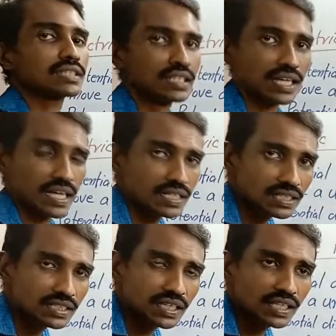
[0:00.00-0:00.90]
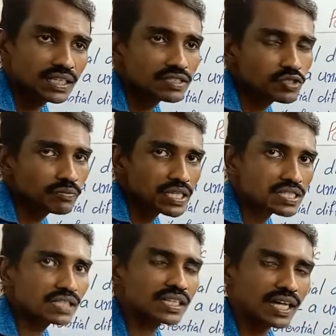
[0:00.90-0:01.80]
the current to measure
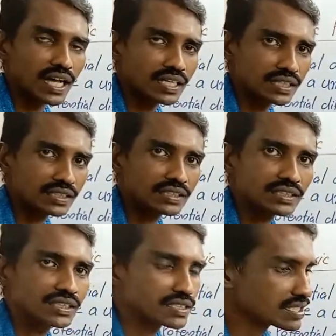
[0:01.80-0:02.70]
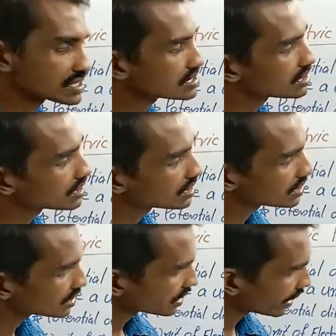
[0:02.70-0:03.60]
the current, it is
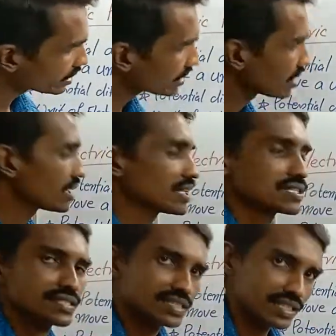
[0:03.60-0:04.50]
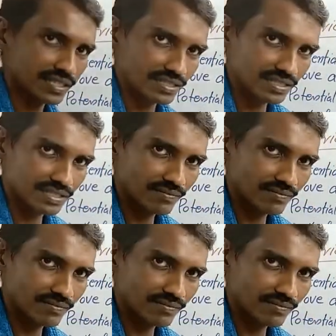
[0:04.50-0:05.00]
in series.